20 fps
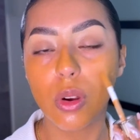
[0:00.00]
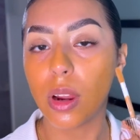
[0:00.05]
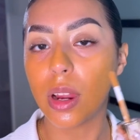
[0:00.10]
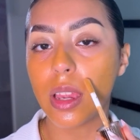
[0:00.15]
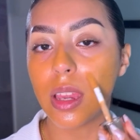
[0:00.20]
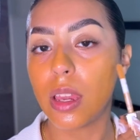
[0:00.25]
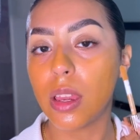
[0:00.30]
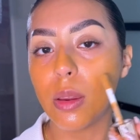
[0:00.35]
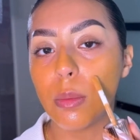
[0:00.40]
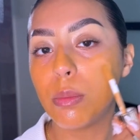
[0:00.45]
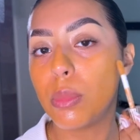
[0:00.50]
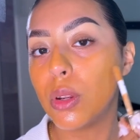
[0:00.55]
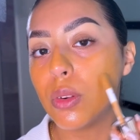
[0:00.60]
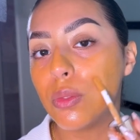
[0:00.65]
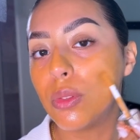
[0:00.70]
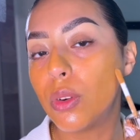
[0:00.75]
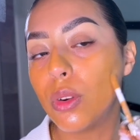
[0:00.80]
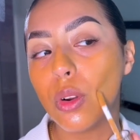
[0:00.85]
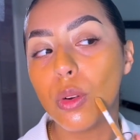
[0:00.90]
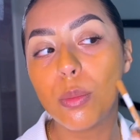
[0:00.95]
a
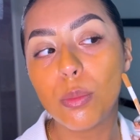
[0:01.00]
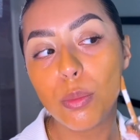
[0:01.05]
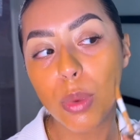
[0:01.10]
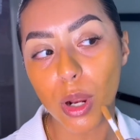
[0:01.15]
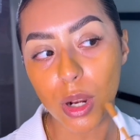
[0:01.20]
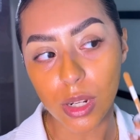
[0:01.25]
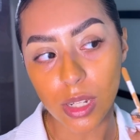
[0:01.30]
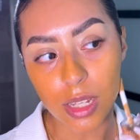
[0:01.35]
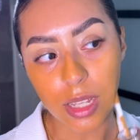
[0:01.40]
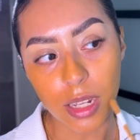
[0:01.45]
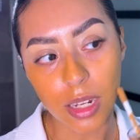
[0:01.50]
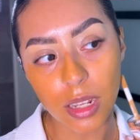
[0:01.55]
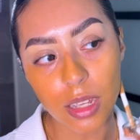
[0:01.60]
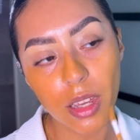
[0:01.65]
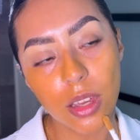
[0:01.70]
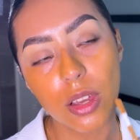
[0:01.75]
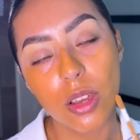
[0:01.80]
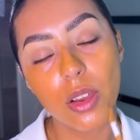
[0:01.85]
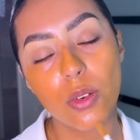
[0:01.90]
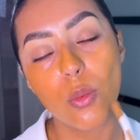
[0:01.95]
beautiful person,
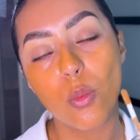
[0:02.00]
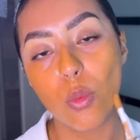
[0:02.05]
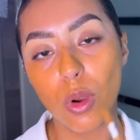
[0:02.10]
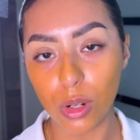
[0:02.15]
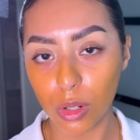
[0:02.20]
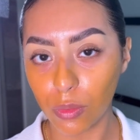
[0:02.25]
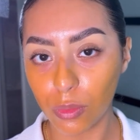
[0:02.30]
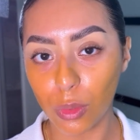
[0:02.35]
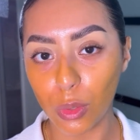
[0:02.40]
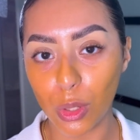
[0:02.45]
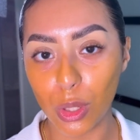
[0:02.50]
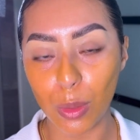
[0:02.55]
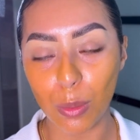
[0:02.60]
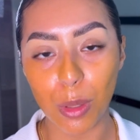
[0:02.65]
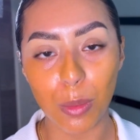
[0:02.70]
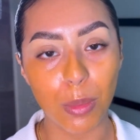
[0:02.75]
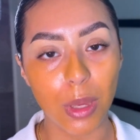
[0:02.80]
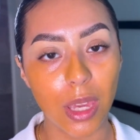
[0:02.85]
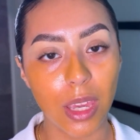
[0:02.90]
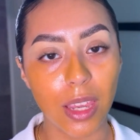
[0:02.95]
a wonderful
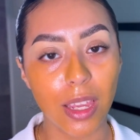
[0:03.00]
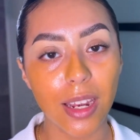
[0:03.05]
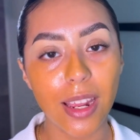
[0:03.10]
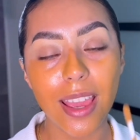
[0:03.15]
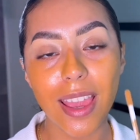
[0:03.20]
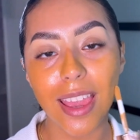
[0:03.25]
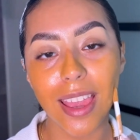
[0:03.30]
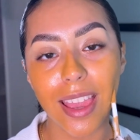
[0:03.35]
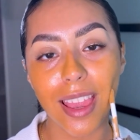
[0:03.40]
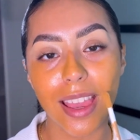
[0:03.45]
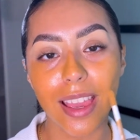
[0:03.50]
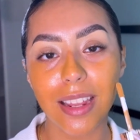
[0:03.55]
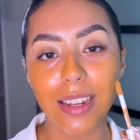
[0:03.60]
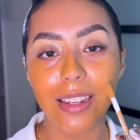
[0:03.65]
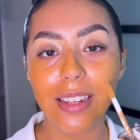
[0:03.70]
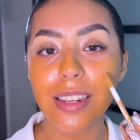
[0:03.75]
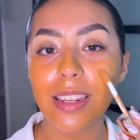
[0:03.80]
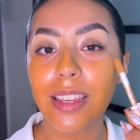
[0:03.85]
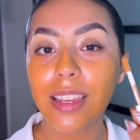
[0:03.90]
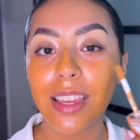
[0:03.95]
human being,
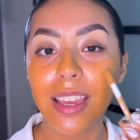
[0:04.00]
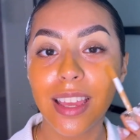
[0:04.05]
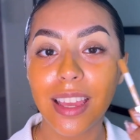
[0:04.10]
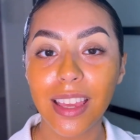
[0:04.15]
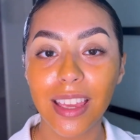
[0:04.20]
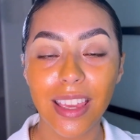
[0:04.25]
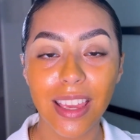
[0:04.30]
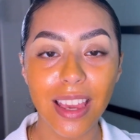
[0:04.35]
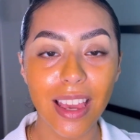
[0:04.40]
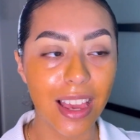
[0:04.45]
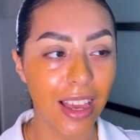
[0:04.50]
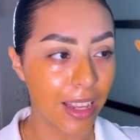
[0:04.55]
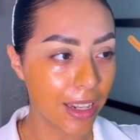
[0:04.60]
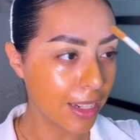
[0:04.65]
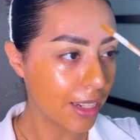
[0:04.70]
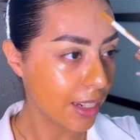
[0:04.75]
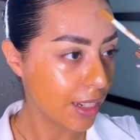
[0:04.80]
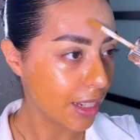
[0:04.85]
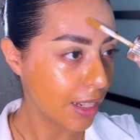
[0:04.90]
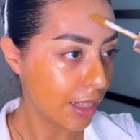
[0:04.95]
and yeah,
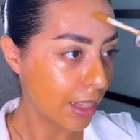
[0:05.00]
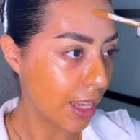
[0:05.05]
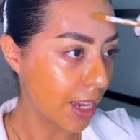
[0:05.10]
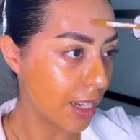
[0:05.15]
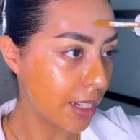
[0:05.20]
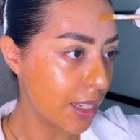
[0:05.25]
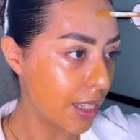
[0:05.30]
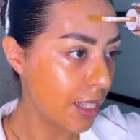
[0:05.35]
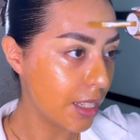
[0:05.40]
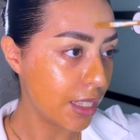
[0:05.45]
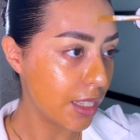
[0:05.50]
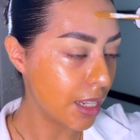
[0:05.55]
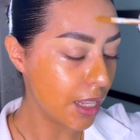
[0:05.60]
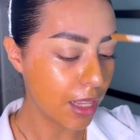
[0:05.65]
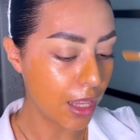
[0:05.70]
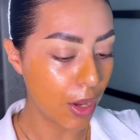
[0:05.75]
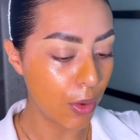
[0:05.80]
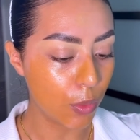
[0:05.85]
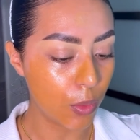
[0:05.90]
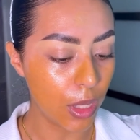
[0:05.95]
glad to see
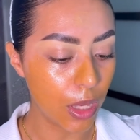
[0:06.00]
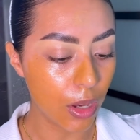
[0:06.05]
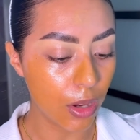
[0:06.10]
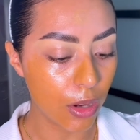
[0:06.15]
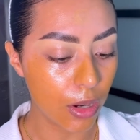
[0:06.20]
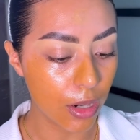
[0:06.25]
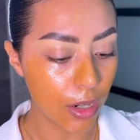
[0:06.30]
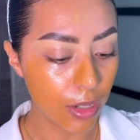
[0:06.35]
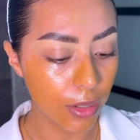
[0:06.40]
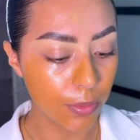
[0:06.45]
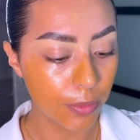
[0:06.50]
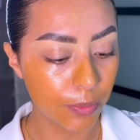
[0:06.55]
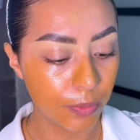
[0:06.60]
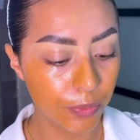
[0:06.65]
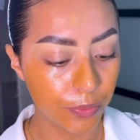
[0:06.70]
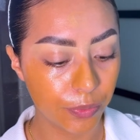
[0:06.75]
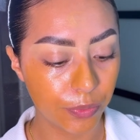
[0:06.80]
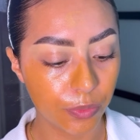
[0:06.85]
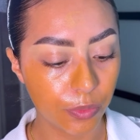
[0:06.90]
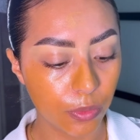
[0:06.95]
that we are
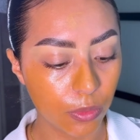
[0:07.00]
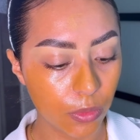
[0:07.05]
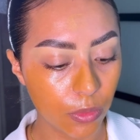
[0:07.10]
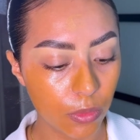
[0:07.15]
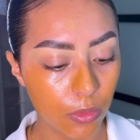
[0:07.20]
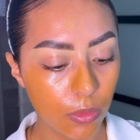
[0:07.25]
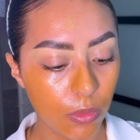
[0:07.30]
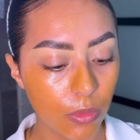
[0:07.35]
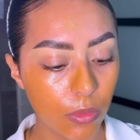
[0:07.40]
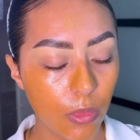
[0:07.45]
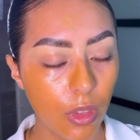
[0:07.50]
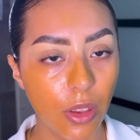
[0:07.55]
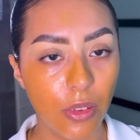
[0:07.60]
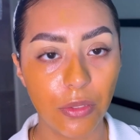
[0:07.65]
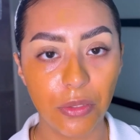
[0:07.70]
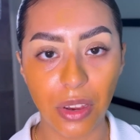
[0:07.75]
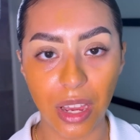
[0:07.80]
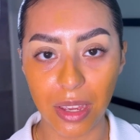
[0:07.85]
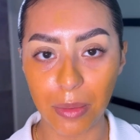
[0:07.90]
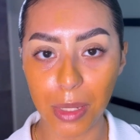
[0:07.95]

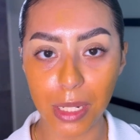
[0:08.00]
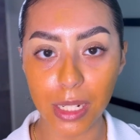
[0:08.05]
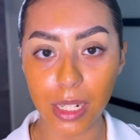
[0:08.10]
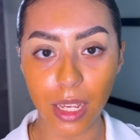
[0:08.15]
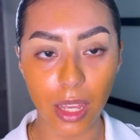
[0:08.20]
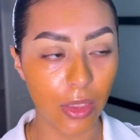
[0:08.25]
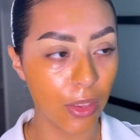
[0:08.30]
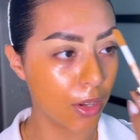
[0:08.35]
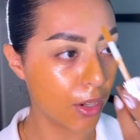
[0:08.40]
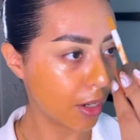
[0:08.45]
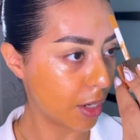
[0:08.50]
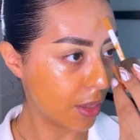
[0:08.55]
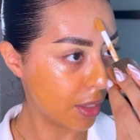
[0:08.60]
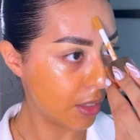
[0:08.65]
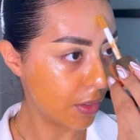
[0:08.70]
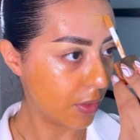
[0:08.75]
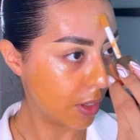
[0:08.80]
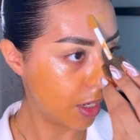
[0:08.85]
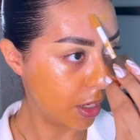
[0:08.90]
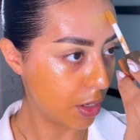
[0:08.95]
vibing together in this
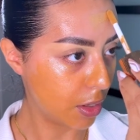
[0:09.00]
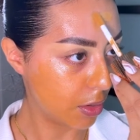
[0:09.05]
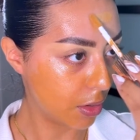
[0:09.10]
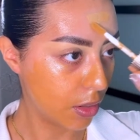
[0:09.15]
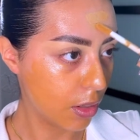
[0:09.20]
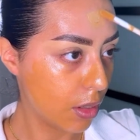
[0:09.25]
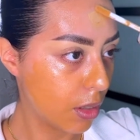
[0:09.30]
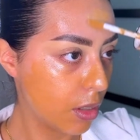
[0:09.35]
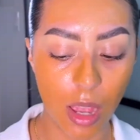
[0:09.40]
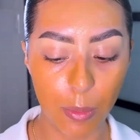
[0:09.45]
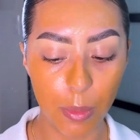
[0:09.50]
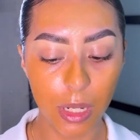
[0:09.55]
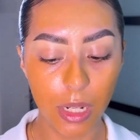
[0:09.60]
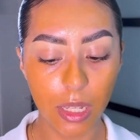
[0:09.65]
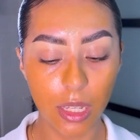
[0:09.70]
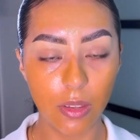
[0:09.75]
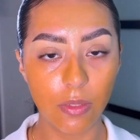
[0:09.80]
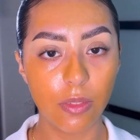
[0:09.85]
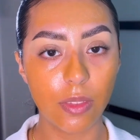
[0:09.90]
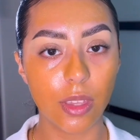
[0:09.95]
video. I'm gonna
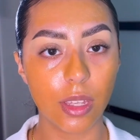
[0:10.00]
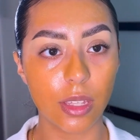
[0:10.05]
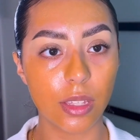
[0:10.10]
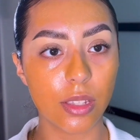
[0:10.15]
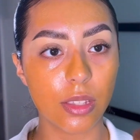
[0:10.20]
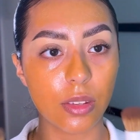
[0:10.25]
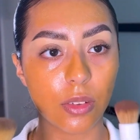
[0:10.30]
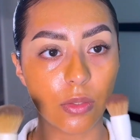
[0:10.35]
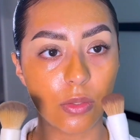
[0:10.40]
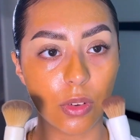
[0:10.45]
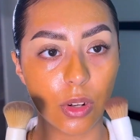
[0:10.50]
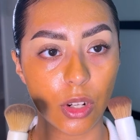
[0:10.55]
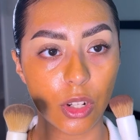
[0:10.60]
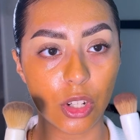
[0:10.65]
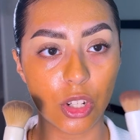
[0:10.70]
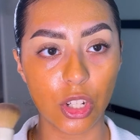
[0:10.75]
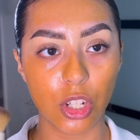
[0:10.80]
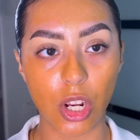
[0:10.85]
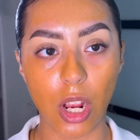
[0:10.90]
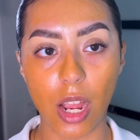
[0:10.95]
give this first
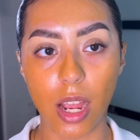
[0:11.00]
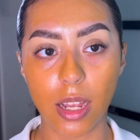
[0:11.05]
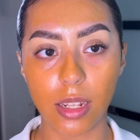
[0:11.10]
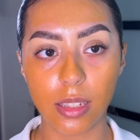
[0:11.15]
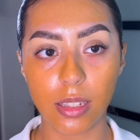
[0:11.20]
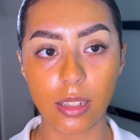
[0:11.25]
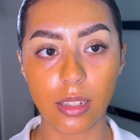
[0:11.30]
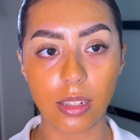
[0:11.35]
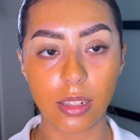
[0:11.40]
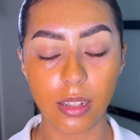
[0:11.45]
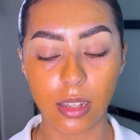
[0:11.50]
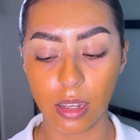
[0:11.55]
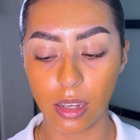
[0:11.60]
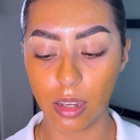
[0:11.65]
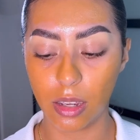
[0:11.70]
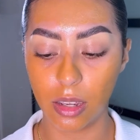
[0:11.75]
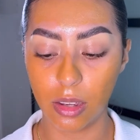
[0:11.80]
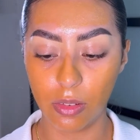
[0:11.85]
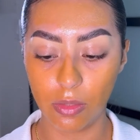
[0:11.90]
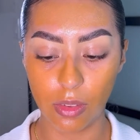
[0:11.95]
shot
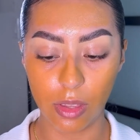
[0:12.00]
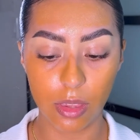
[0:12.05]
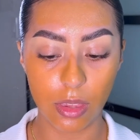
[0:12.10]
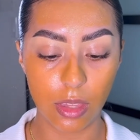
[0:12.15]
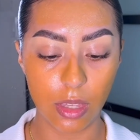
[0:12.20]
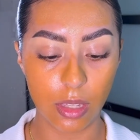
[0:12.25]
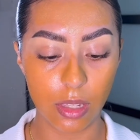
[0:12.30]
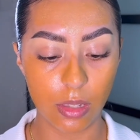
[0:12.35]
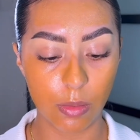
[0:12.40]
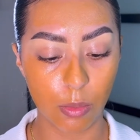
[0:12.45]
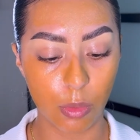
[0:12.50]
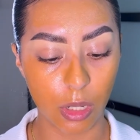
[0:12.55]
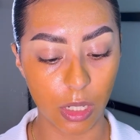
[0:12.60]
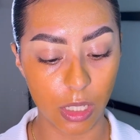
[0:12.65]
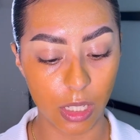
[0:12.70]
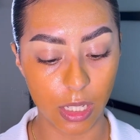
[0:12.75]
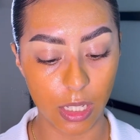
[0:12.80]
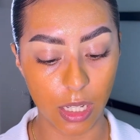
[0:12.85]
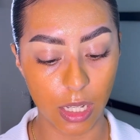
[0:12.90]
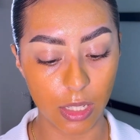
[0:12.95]
of this brush
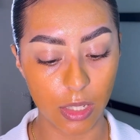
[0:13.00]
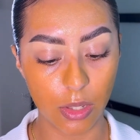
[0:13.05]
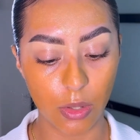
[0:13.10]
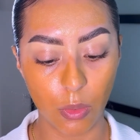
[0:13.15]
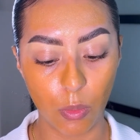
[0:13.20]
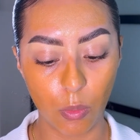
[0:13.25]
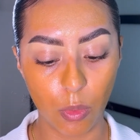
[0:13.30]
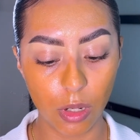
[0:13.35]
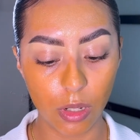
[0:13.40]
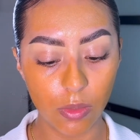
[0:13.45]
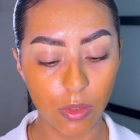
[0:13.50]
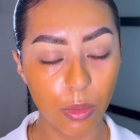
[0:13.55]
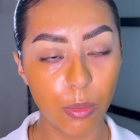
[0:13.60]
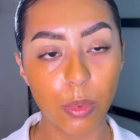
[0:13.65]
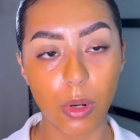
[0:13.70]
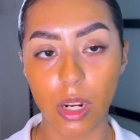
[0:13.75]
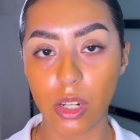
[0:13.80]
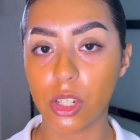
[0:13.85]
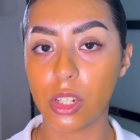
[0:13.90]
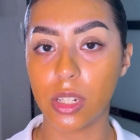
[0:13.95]
set. So one of the
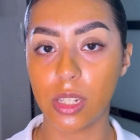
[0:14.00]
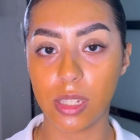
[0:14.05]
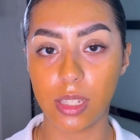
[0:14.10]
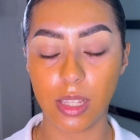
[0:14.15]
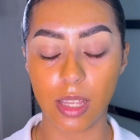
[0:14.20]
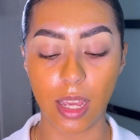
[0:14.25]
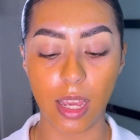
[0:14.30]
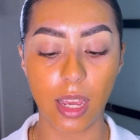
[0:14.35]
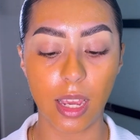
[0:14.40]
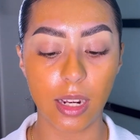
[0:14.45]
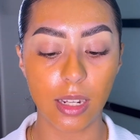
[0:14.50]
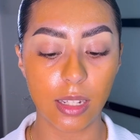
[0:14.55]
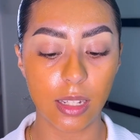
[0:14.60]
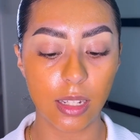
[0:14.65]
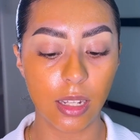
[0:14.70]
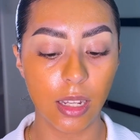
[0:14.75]
brushes that,